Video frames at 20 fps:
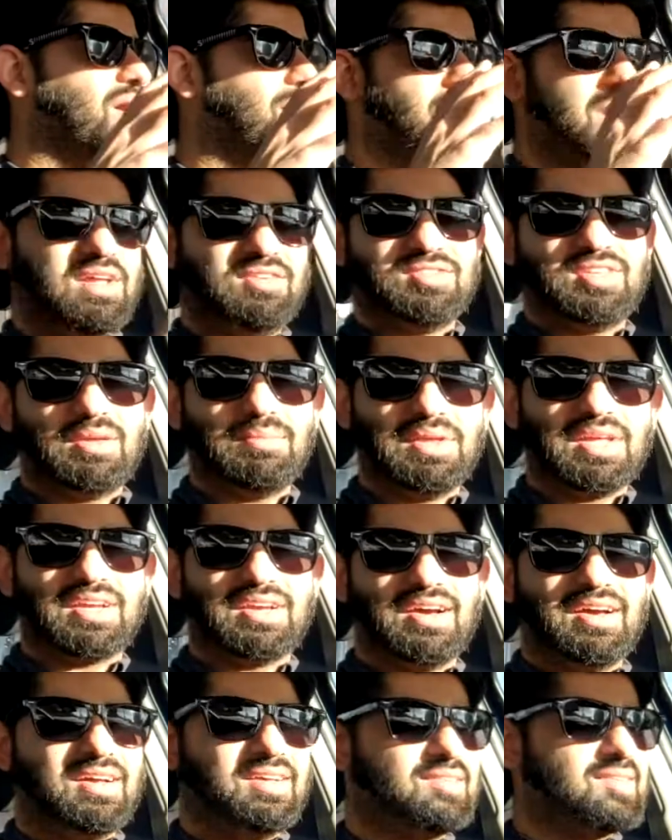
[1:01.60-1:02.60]
amazing
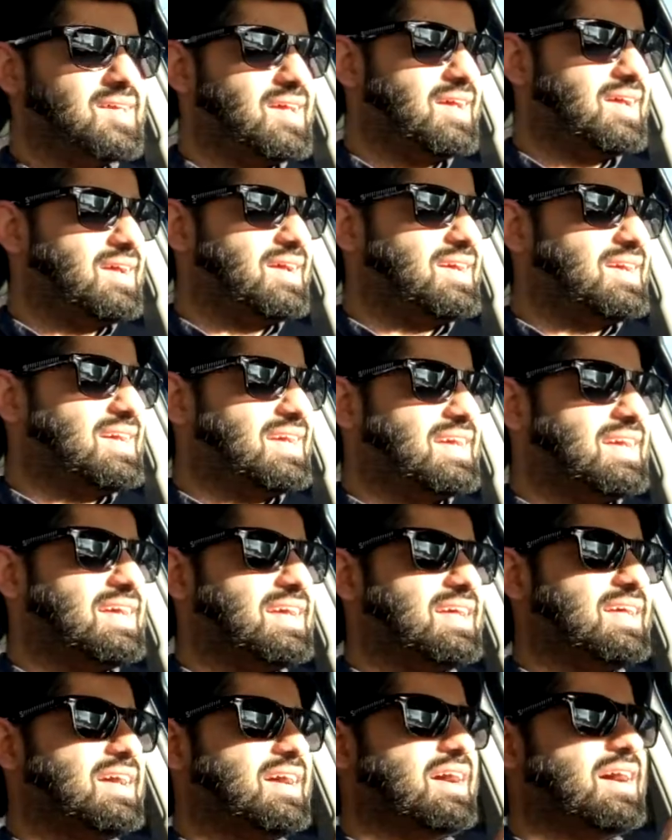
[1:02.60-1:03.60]
because
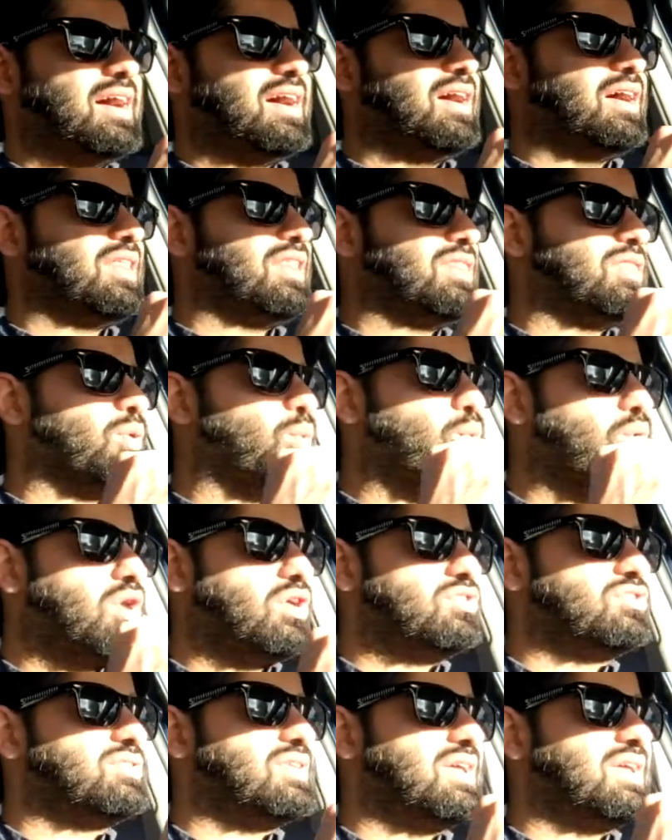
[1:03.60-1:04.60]
the
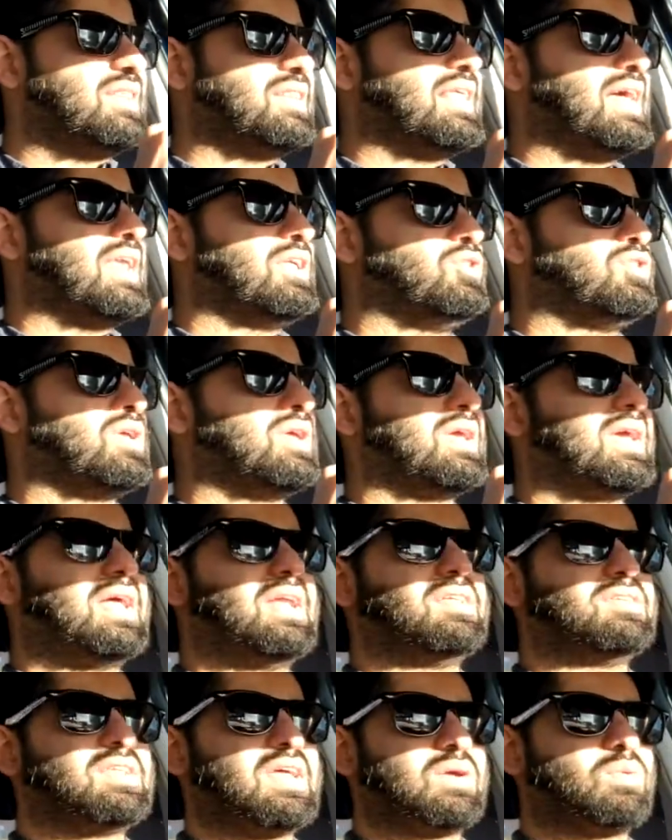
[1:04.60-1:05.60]
worst thing that you can get
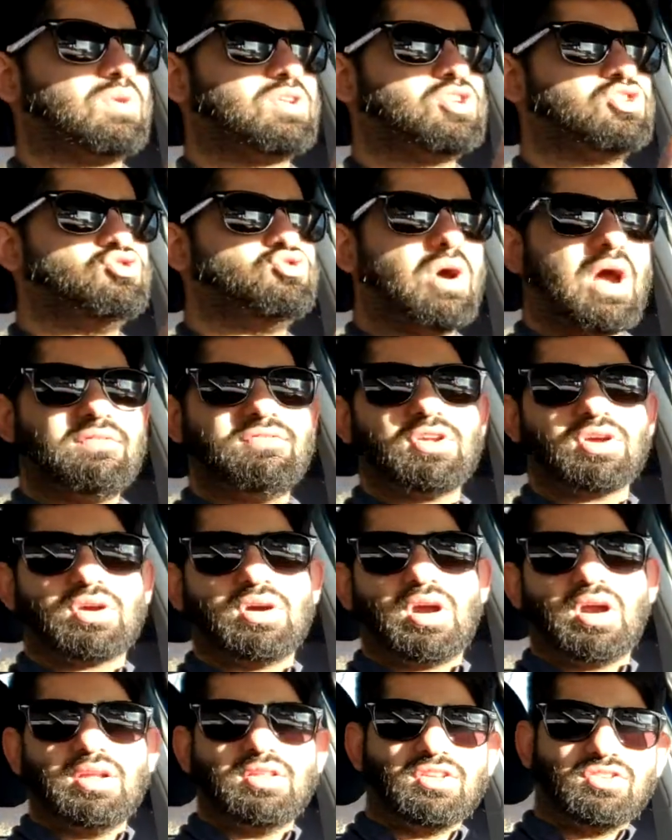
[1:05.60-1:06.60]
is like when you drive in a
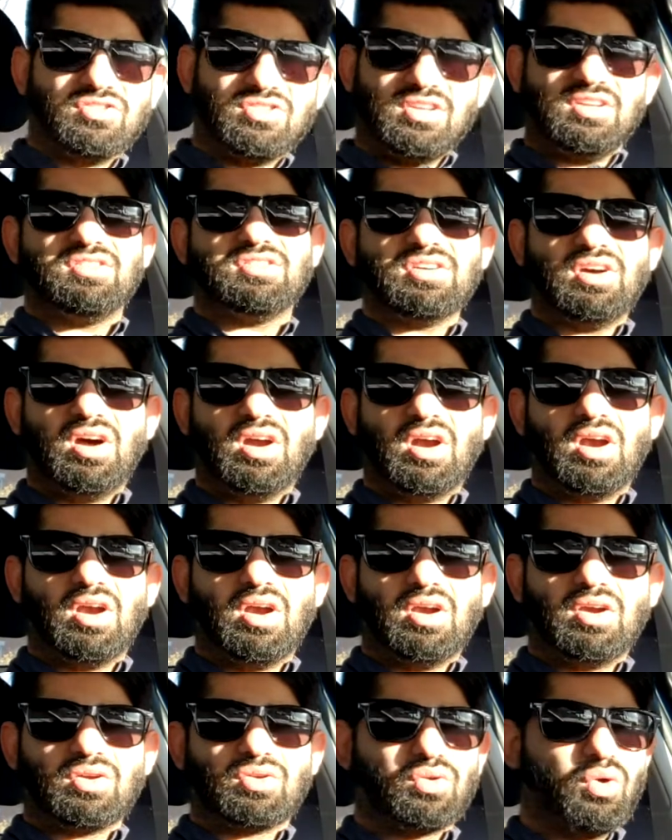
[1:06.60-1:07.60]
car and the seats
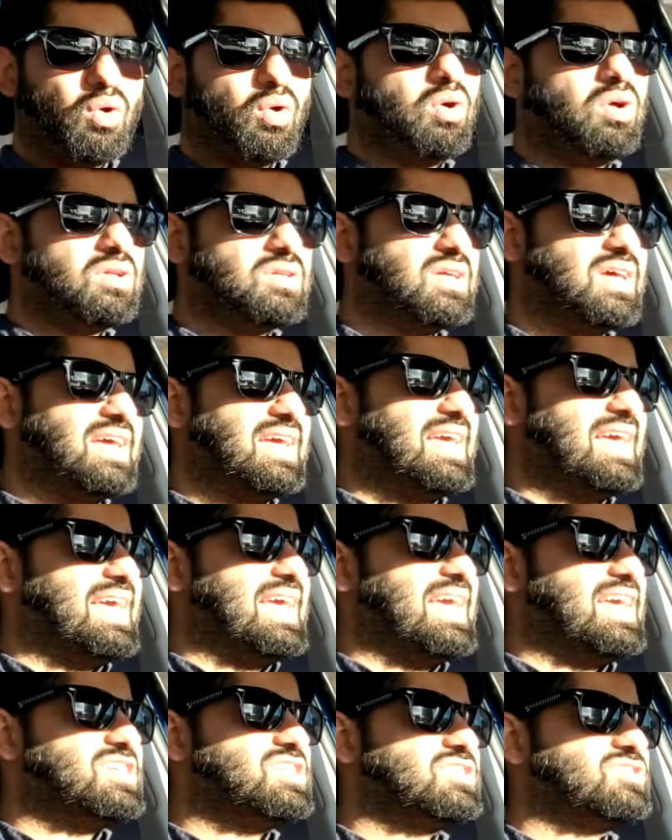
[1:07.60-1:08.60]
are cold,
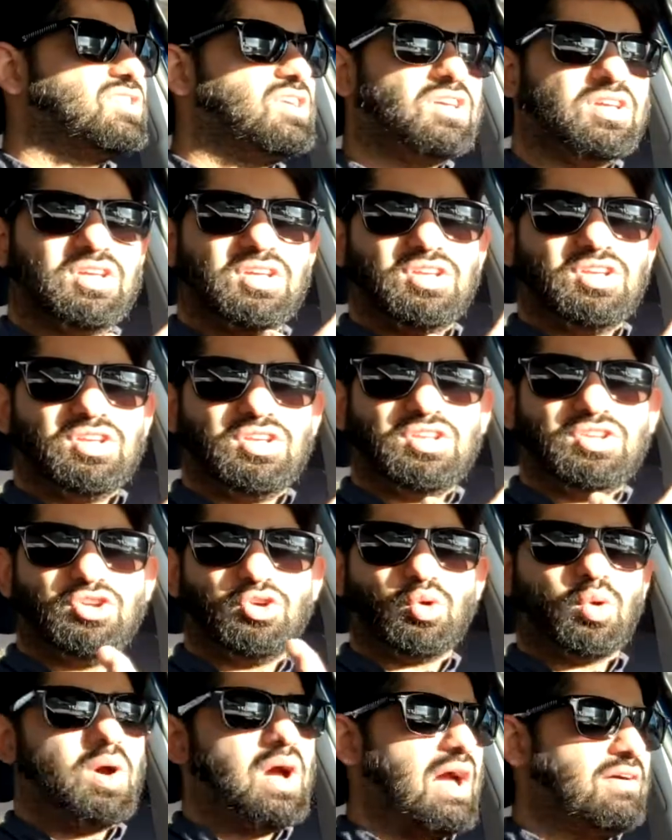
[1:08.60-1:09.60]
you
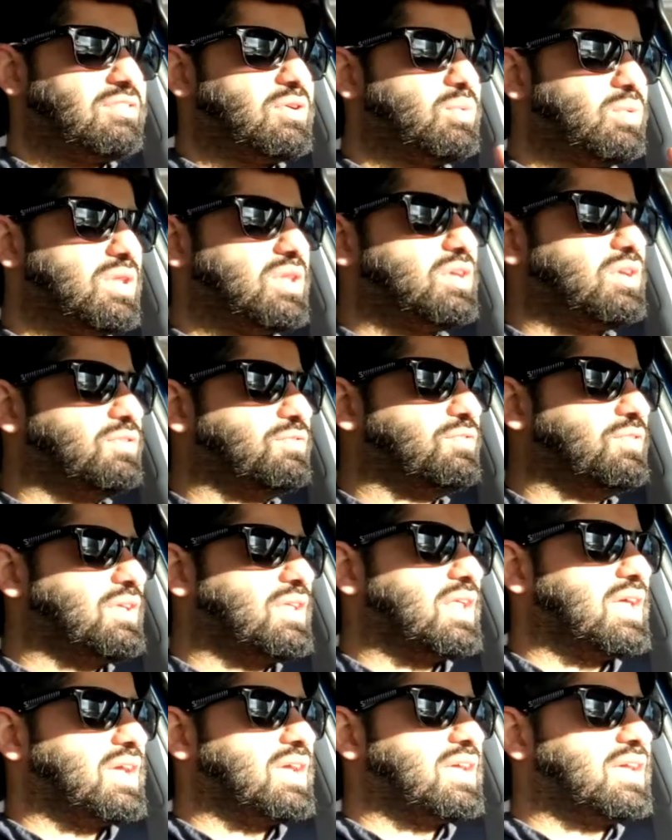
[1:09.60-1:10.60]
don't have a really good
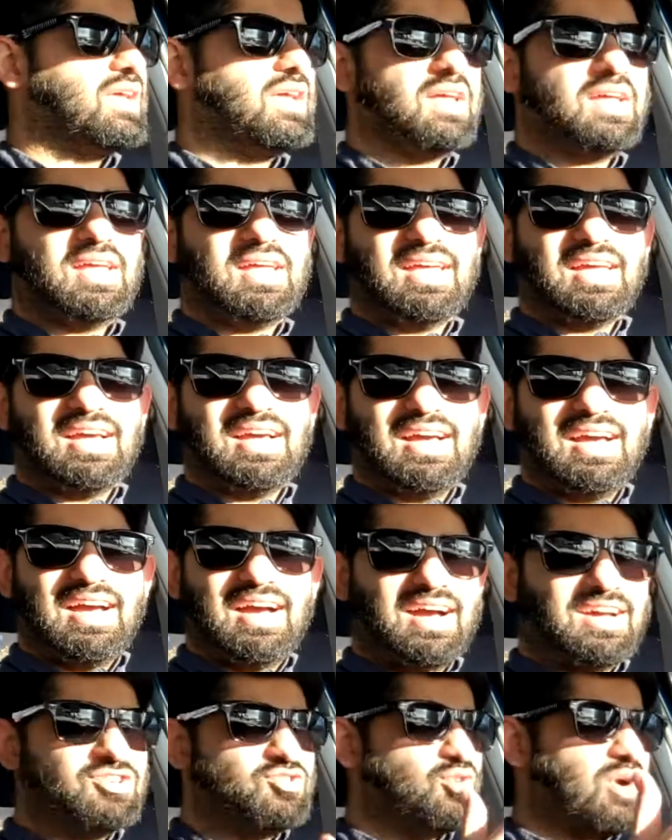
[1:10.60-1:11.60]
feeling.
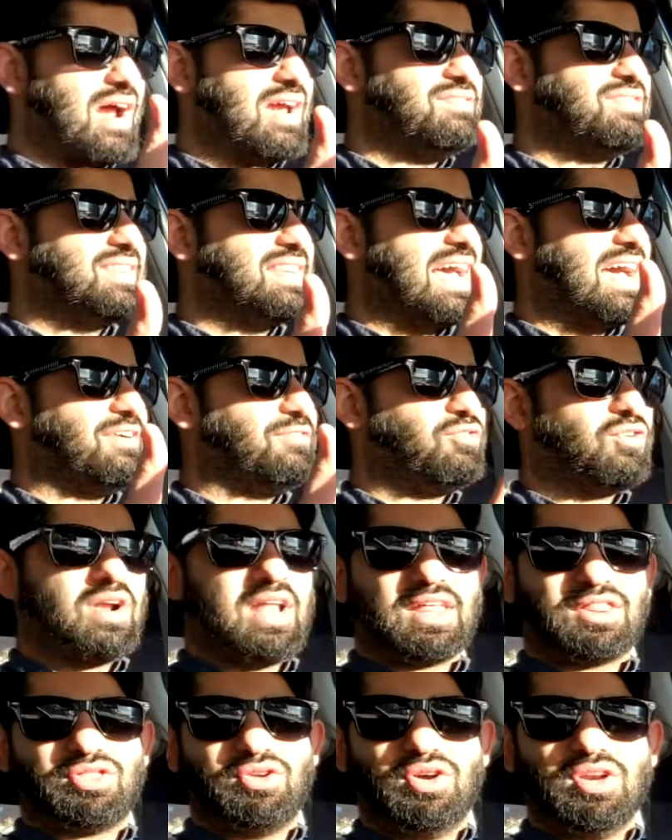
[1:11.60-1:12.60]
Driving that for
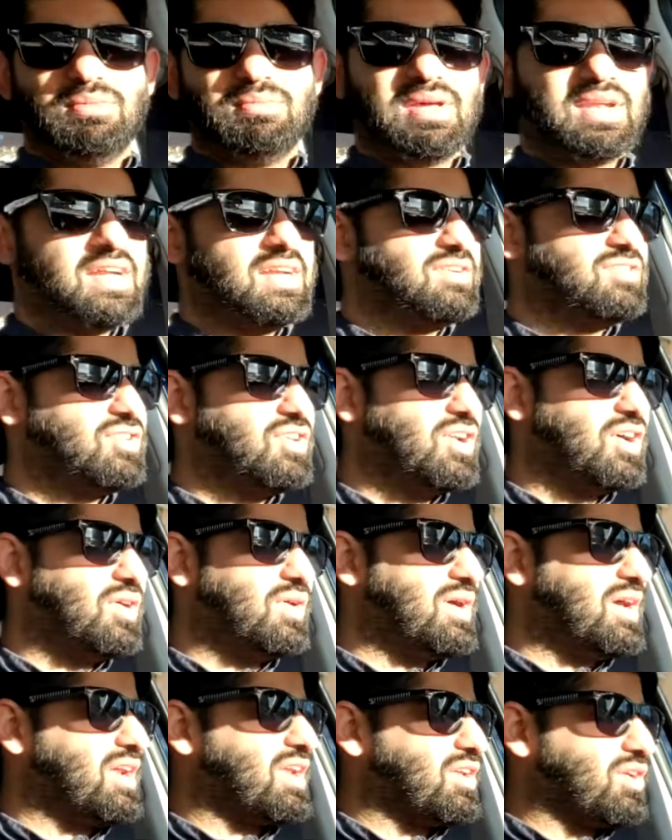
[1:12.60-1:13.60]
like 30 minutes,
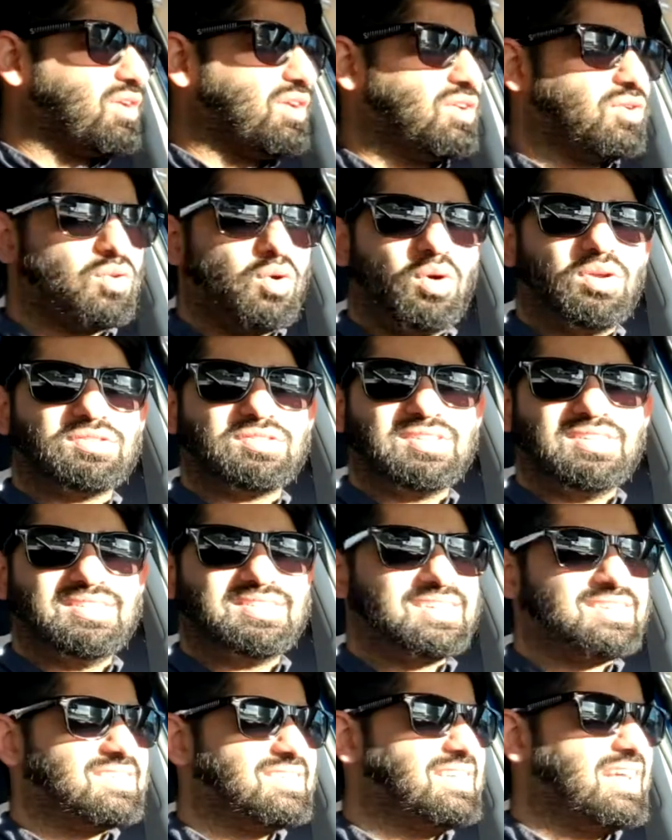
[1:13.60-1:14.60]
and in cold seats,
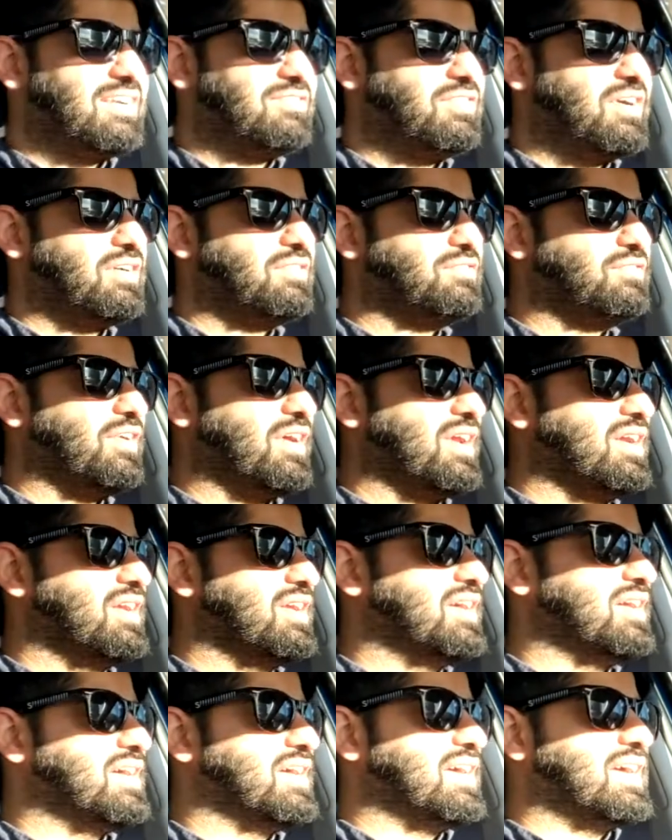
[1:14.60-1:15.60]
it's not very fun.
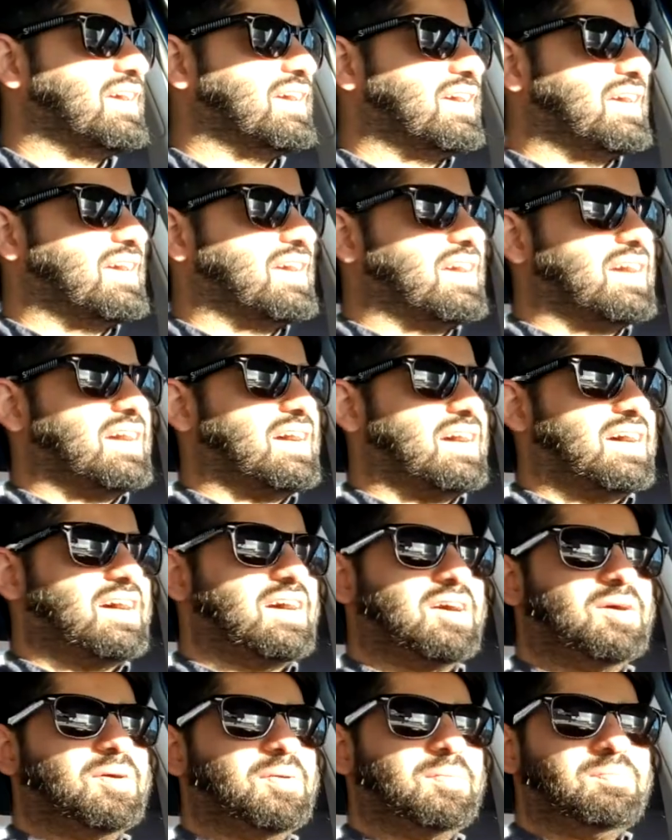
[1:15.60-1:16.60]

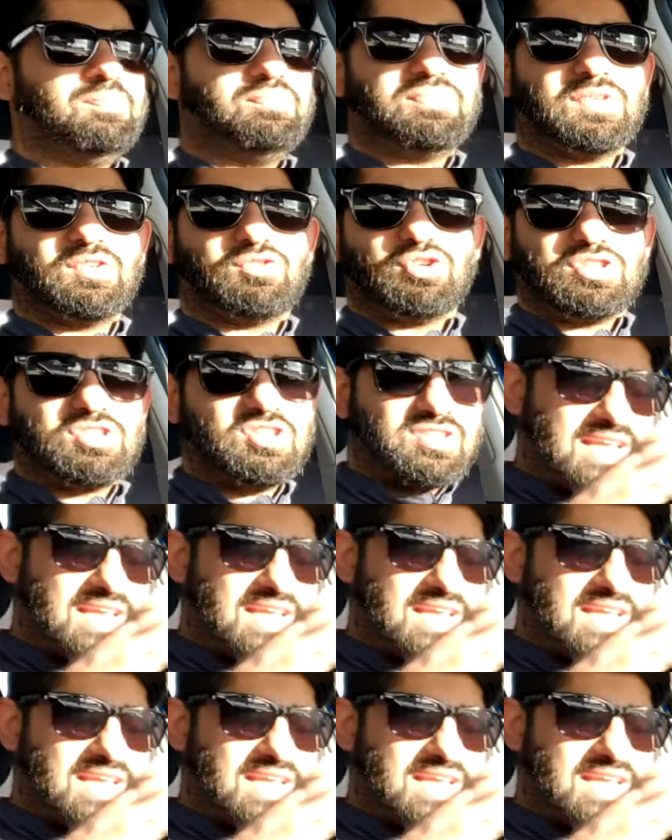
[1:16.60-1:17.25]
So just